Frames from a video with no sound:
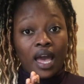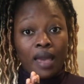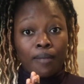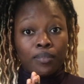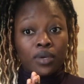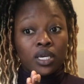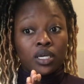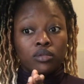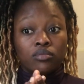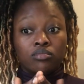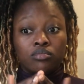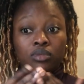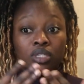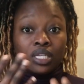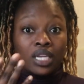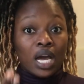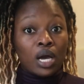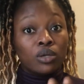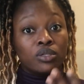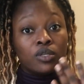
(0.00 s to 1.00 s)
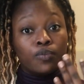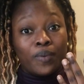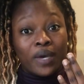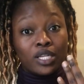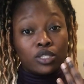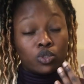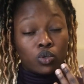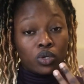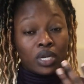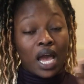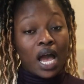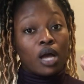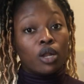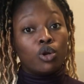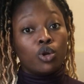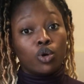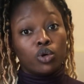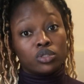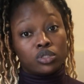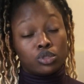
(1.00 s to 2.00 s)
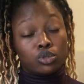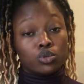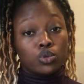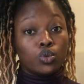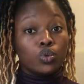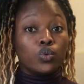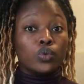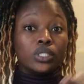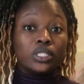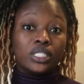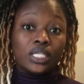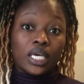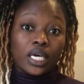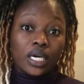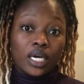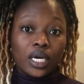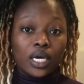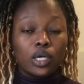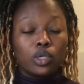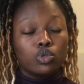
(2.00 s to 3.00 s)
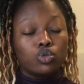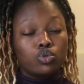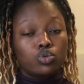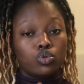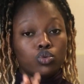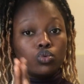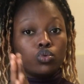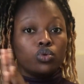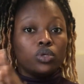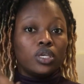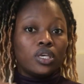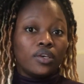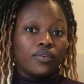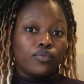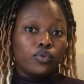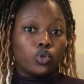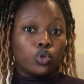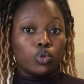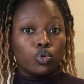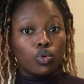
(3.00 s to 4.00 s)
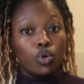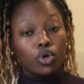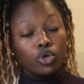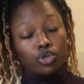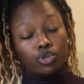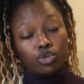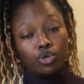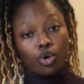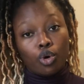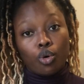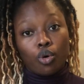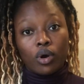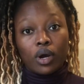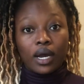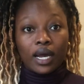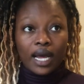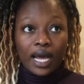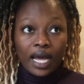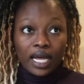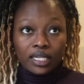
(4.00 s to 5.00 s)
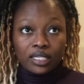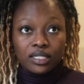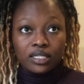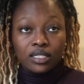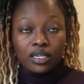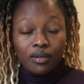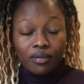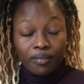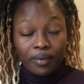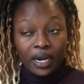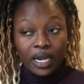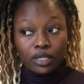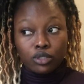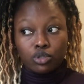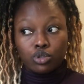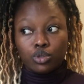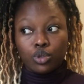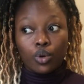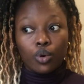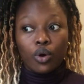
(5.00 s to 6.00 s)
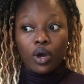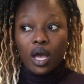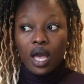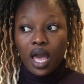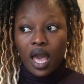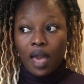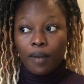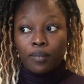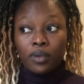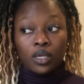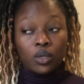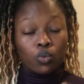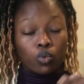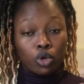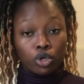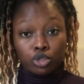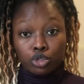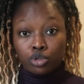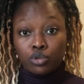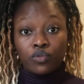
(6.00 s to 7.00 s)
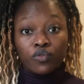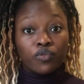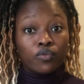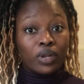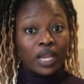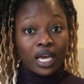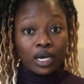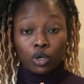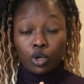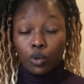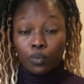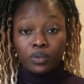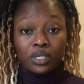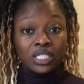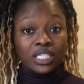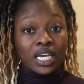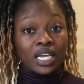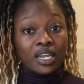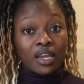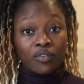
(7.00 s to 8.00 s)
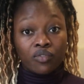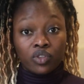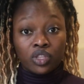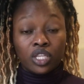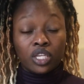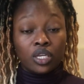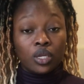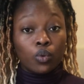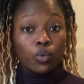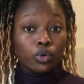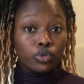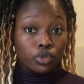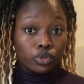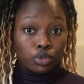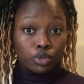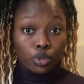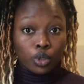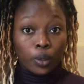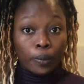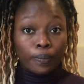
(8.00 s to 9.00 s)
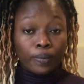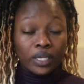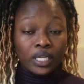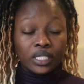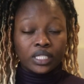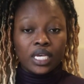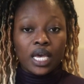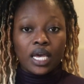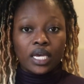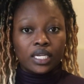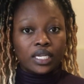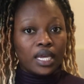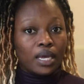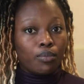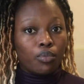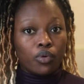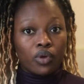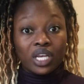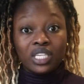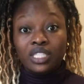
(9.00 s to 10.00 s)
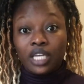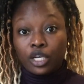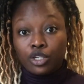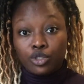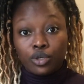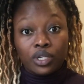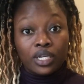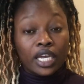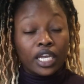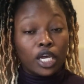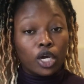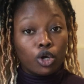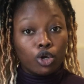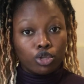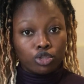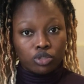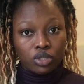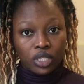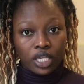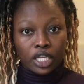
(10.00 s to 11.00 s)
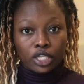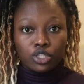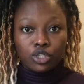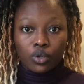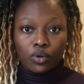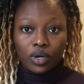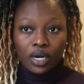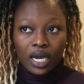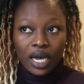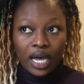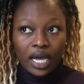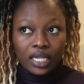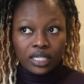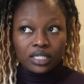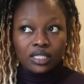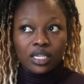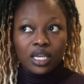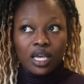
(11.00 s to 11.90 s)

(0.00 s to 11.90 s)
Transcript: I mean, it now depends on how long the school will take to give you your CAS, right? So I mean, once you've like completed everything they want you to complete, then be rest assured that you're going to get your CAS.